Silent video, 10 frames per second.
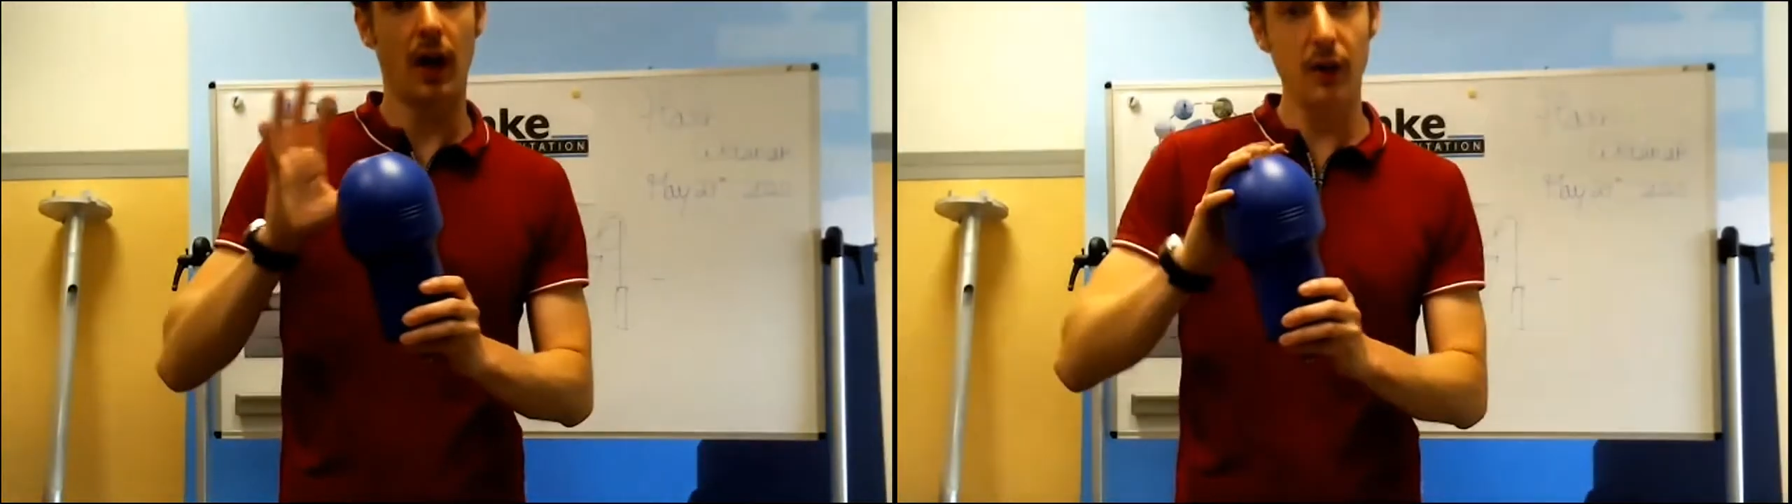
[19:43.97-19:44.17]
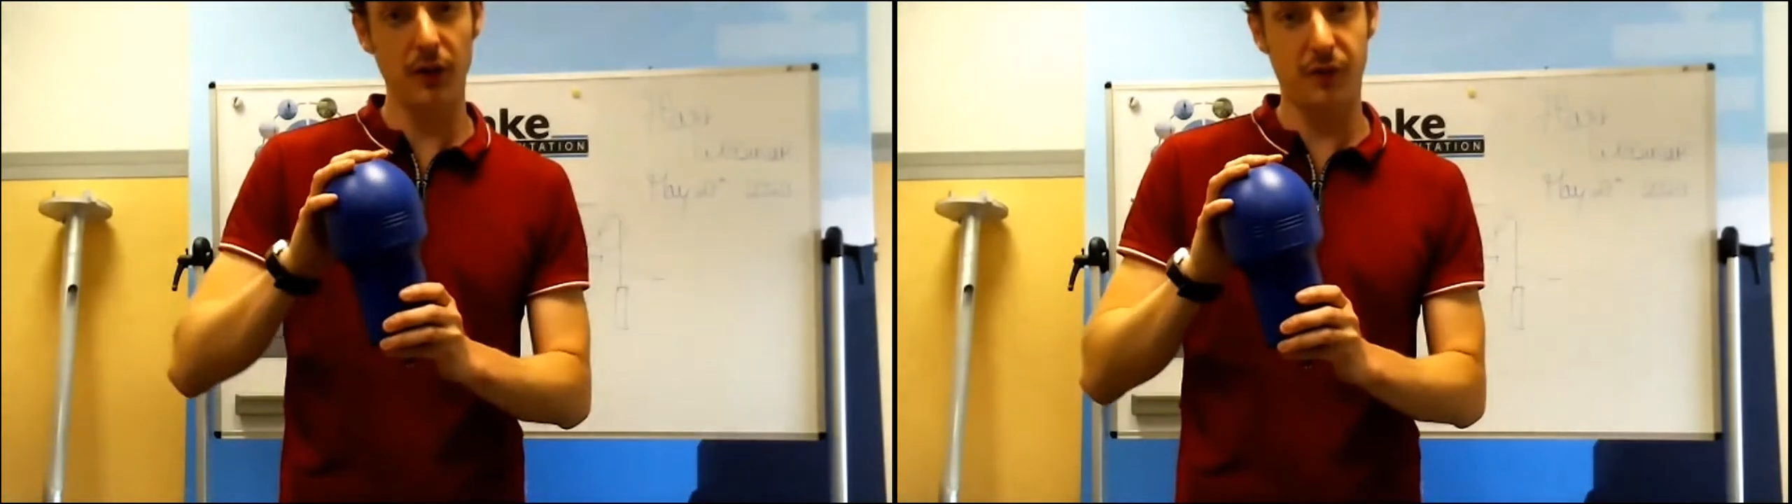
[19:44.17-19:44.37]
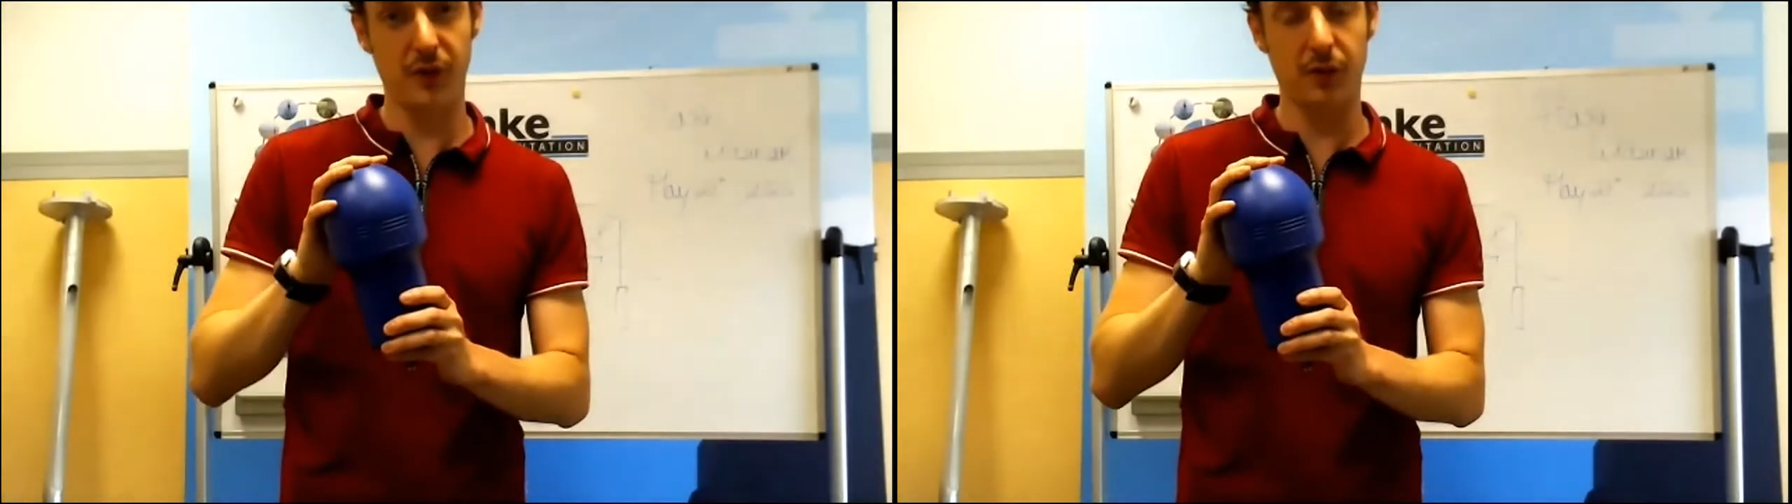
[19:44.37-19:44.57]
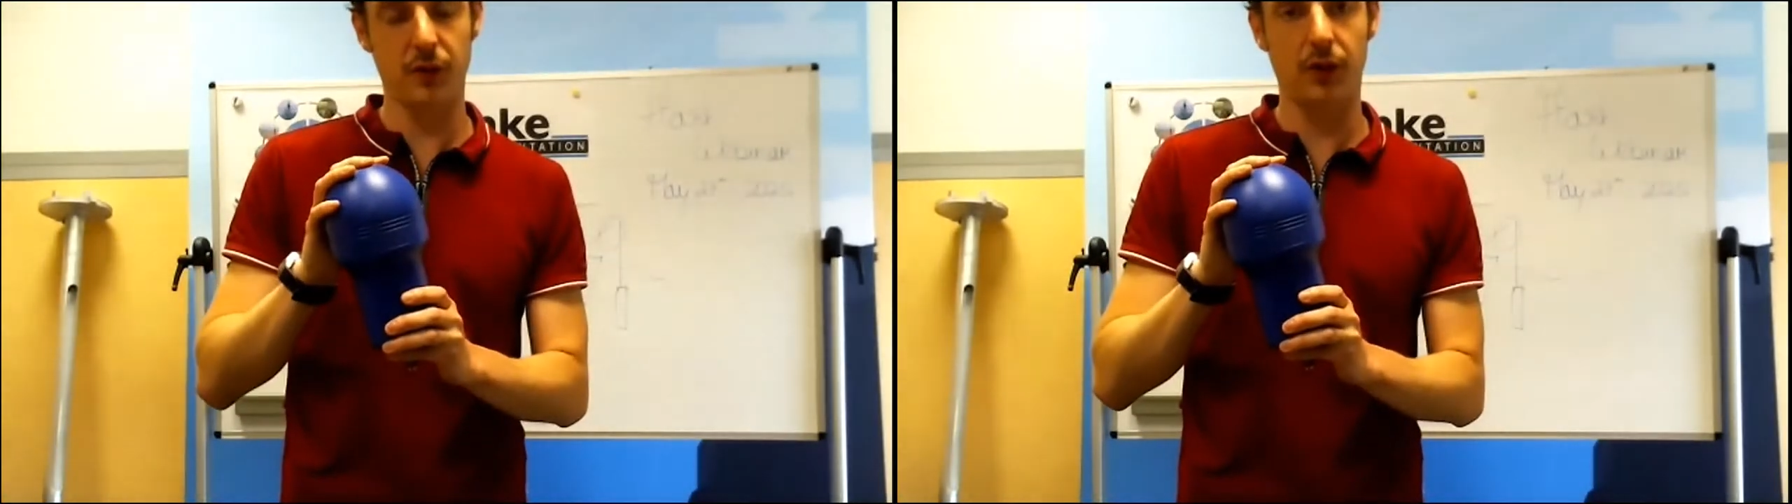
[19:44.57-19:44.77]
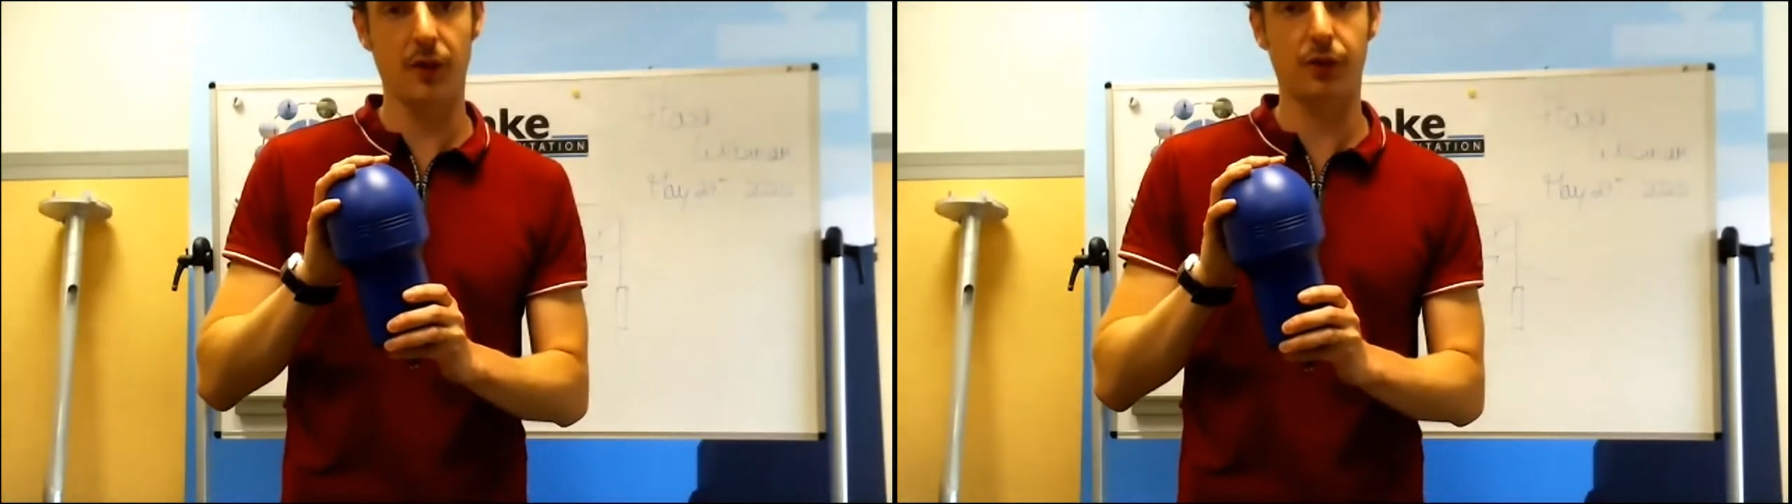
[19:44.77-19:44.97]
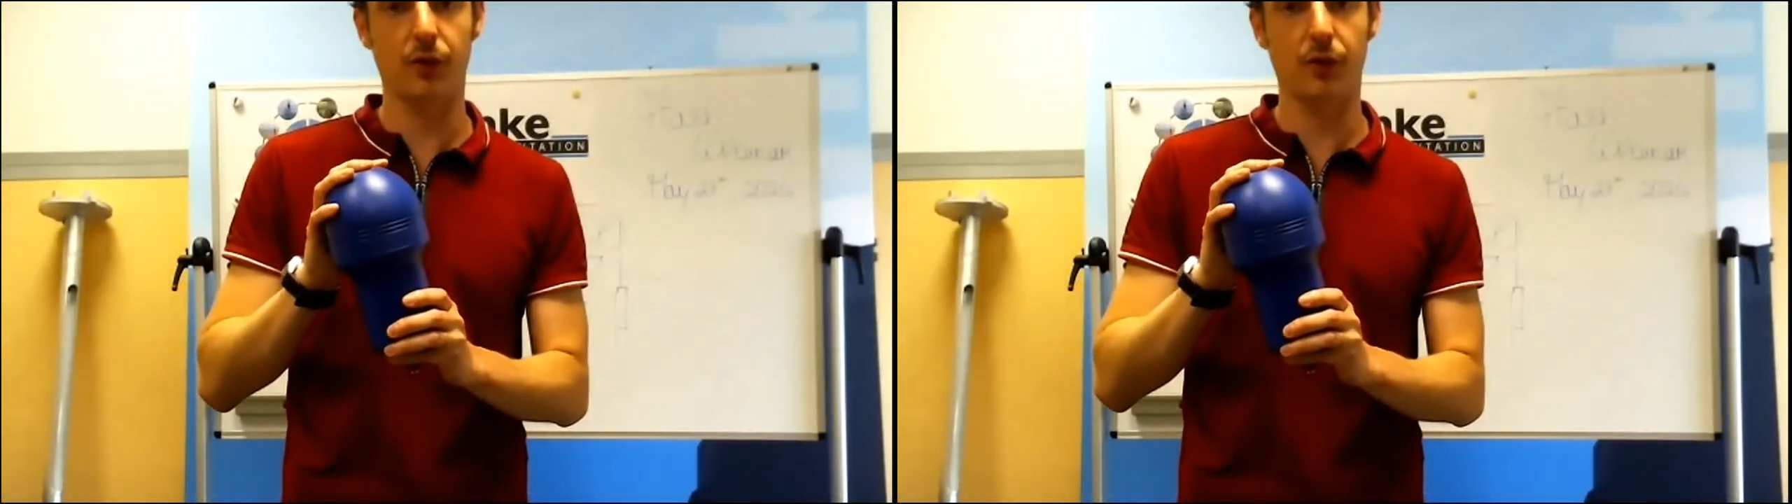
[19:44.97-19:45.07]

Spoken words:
and the frequency of